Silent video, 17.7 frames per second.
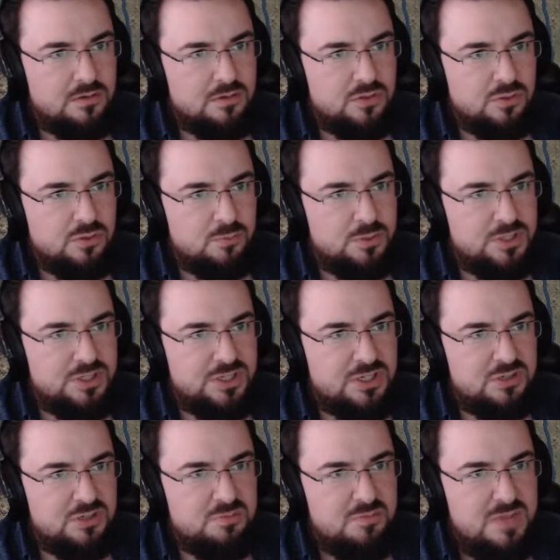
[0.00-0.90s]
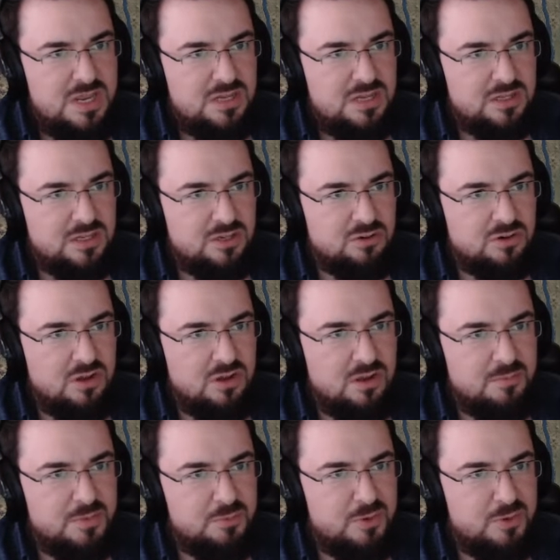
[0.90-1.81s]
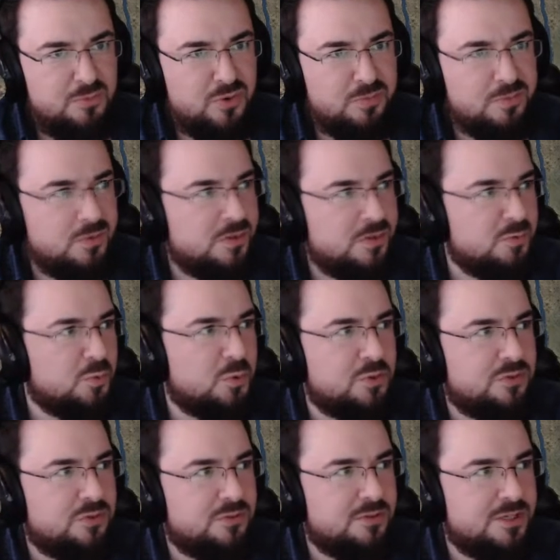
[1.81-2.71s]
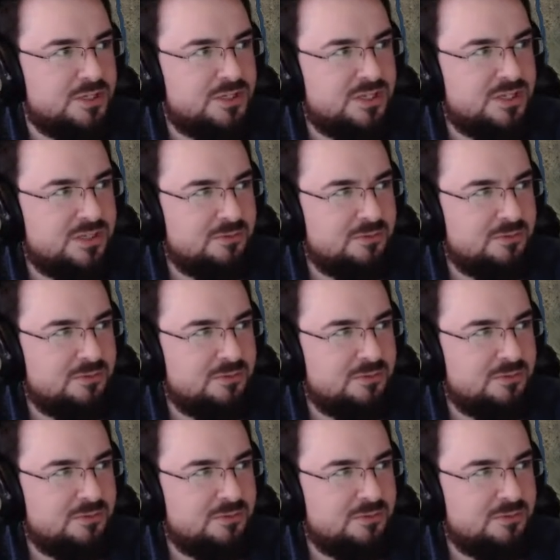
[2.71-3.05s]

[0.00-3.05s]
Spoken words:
So Winston's mainly going to. I mean, we probably won't do this.